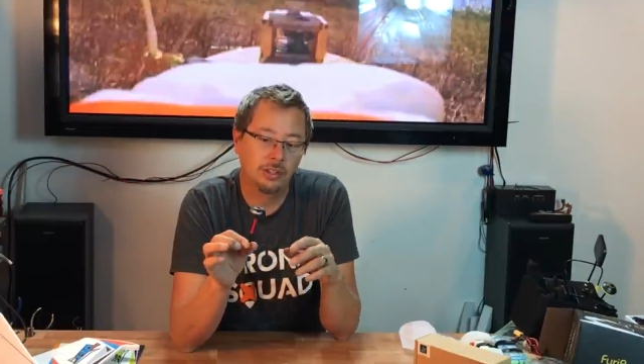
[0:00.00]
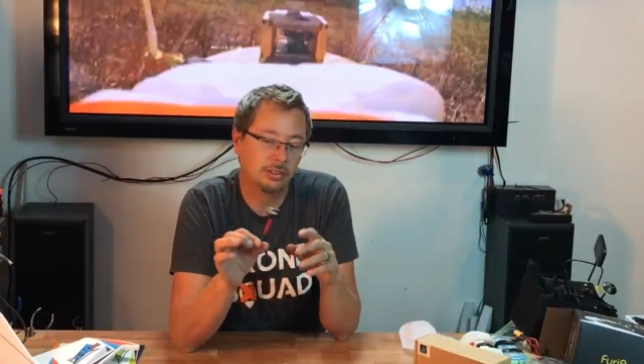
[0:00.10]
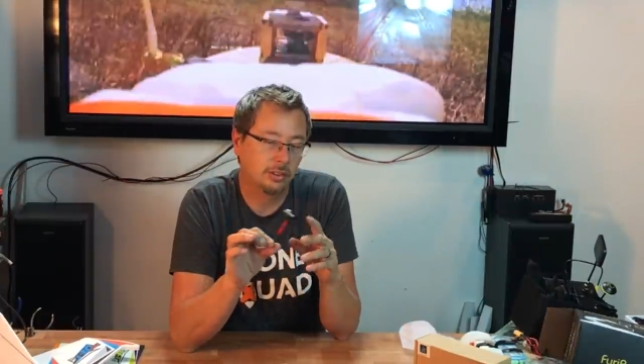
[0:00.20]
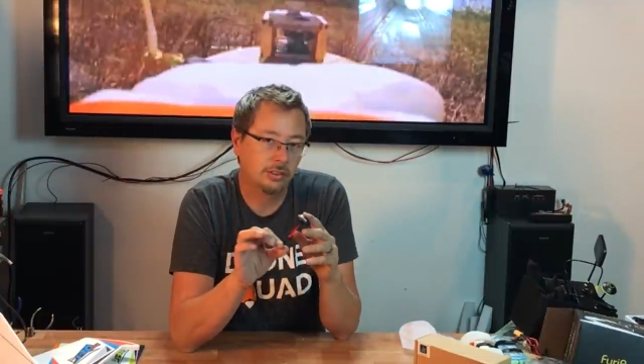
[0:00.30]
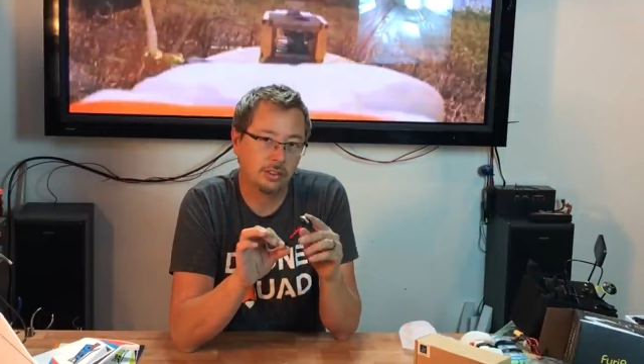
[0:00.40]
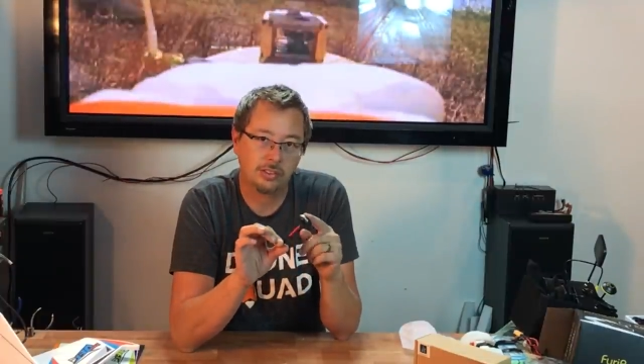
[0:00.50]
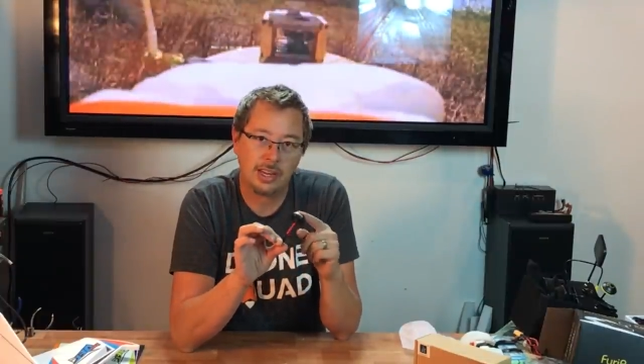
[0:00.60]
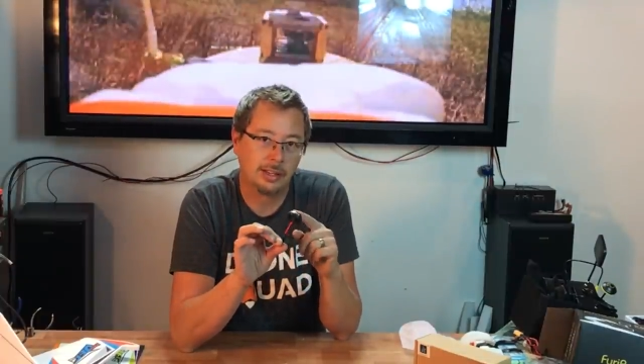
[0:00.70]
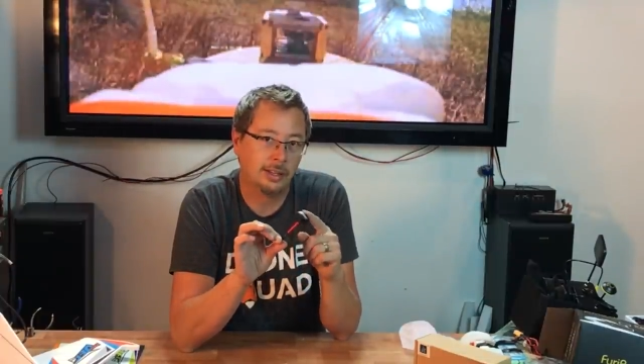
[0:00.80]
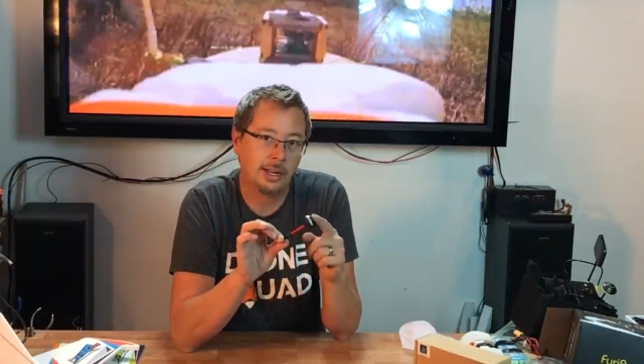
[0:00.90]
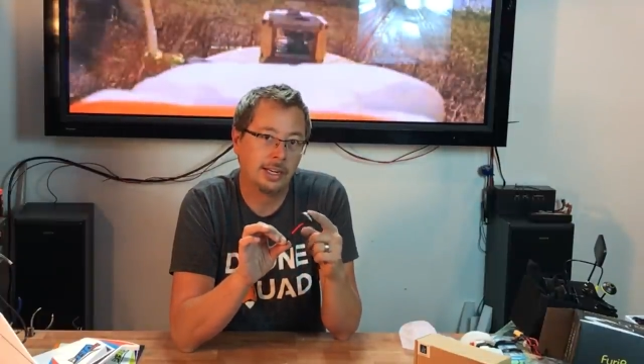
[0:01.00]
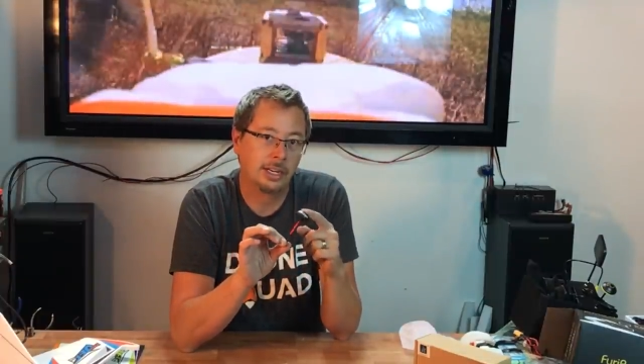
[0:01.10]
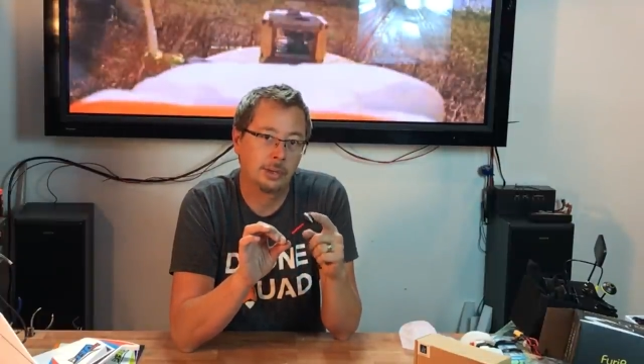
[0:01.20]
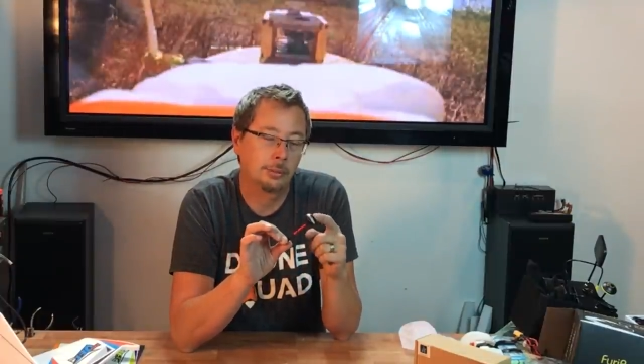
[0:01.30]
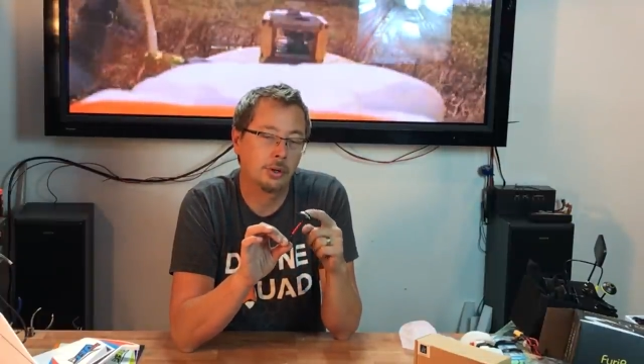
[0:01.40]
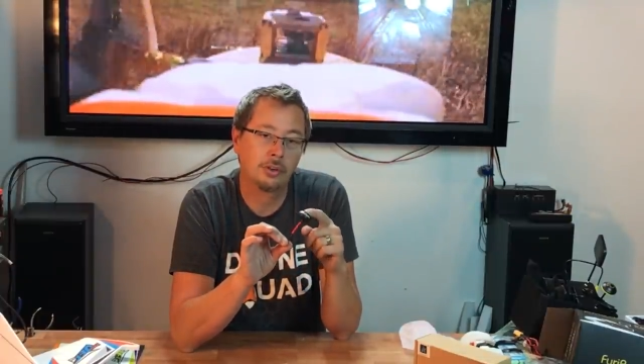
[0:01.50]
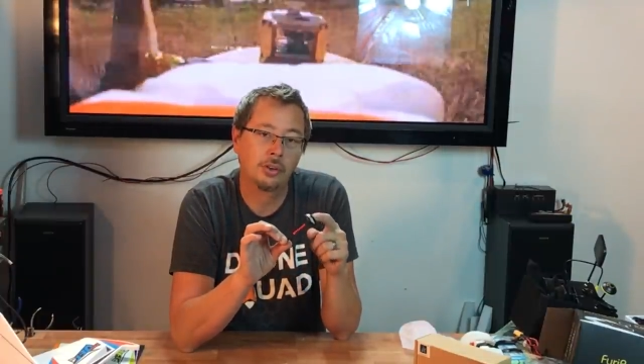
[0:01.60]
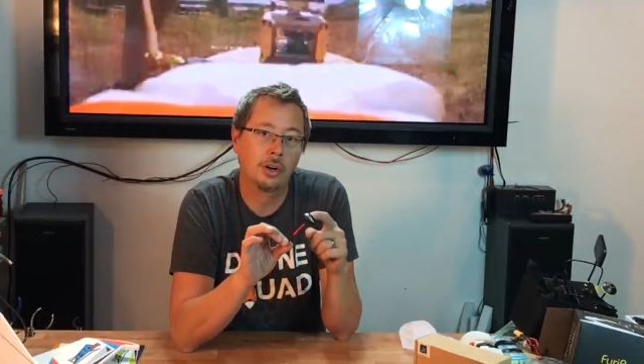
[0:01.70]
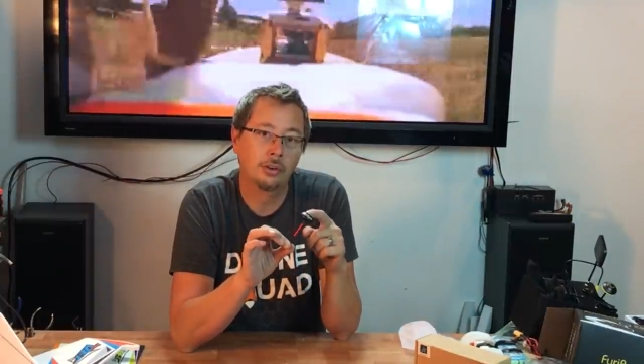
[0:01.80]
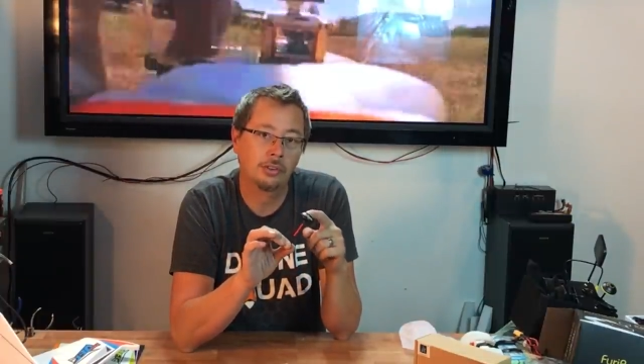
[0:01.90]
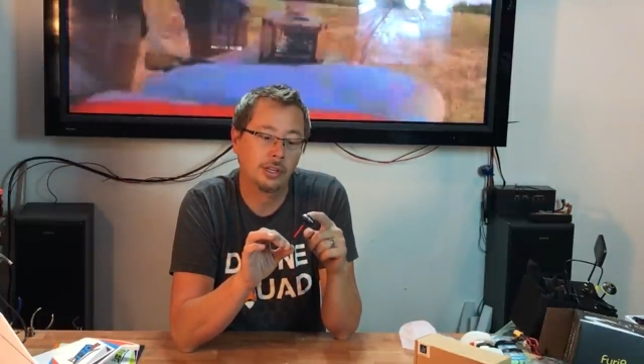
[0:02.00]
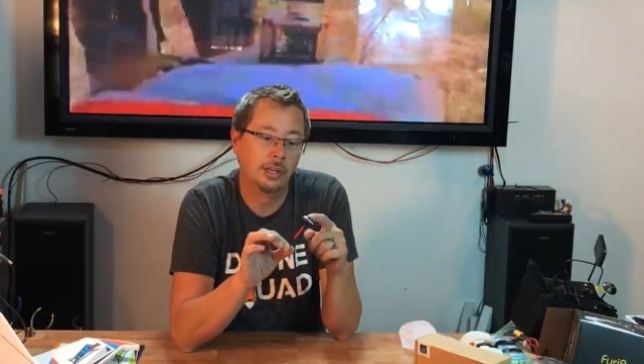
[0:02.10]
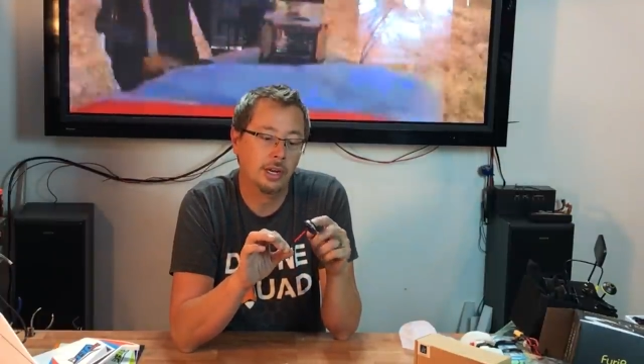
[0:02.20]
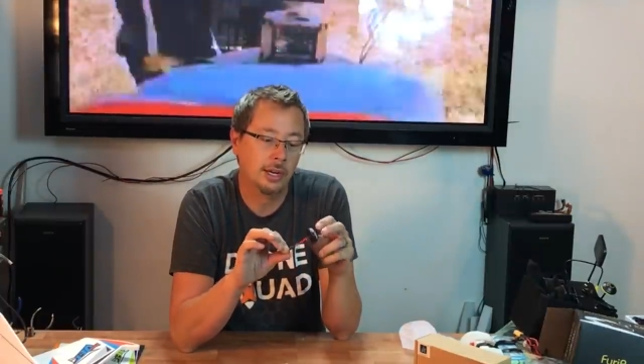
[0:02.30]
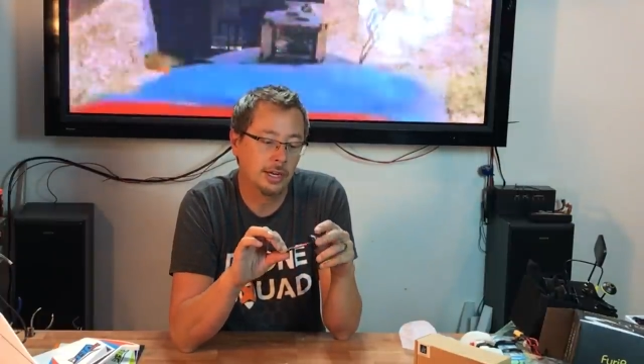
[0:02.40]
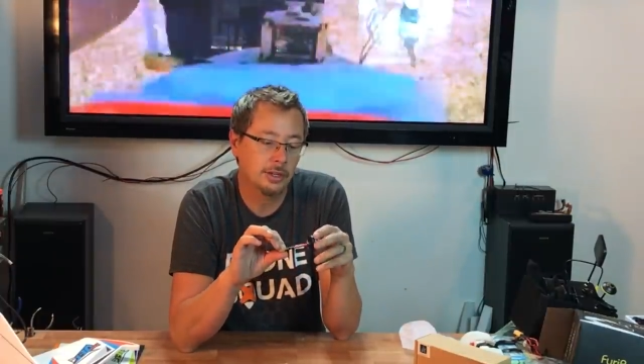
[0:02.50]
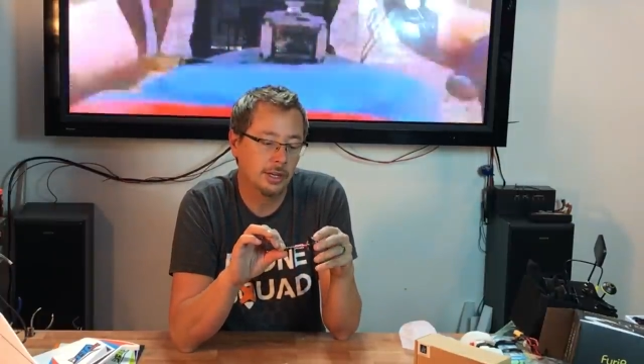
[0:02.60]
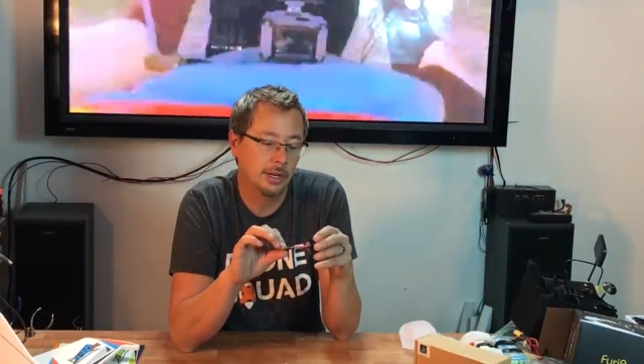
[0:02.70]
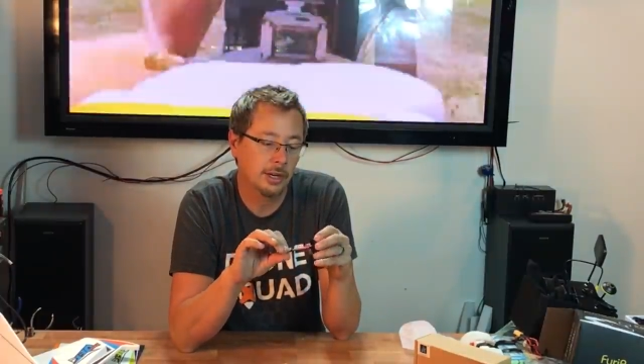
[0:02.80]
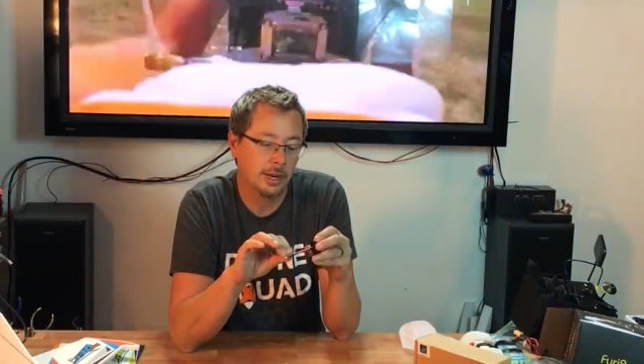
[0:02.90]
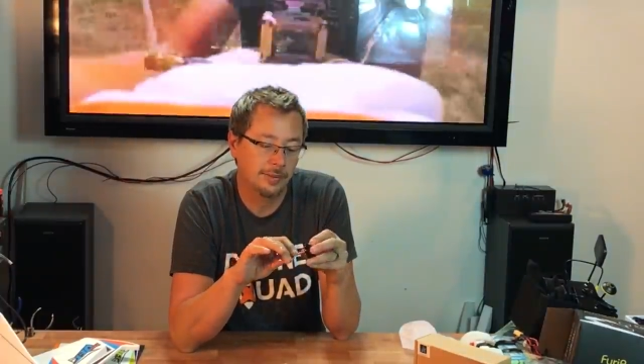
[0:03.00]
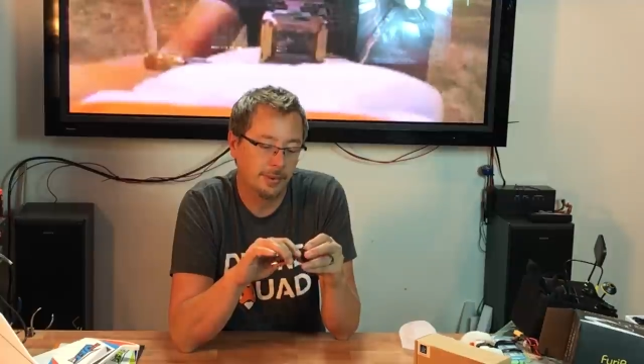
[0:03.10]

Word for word: This looks exactly like an ImmersionRC uh, antenna.